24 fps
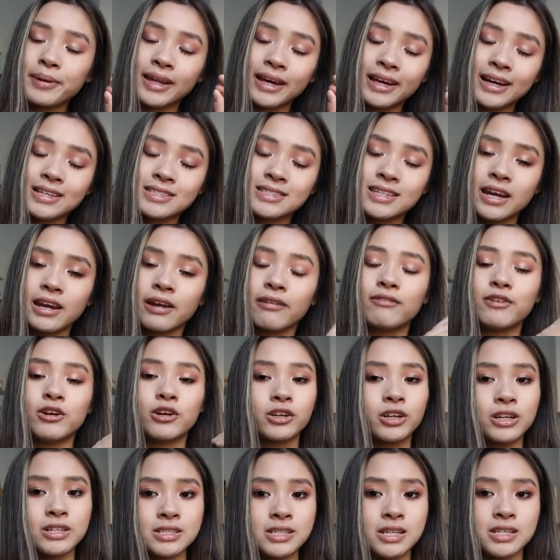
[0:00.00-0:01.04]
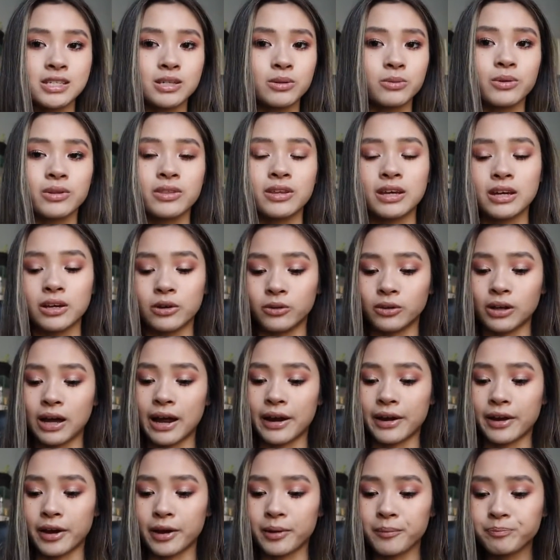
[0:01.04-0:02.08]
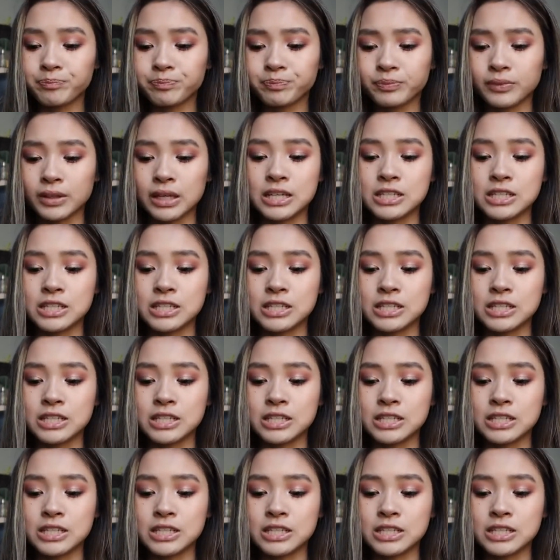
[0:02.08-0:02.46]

but like I said, if you're consistent with it, it will add up.